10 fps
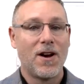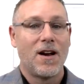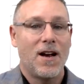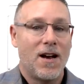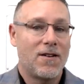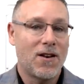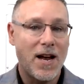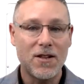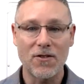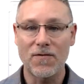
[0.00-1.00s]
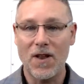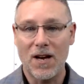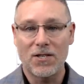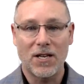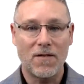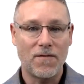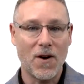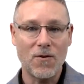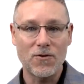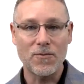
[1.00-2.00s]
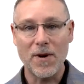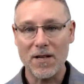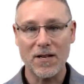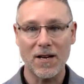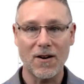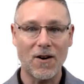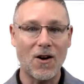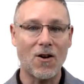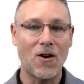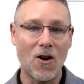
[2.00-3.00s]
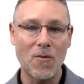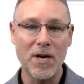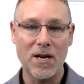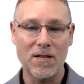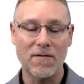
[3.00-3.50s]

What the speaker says: and lights are flashing, and phones are buzzing, all because of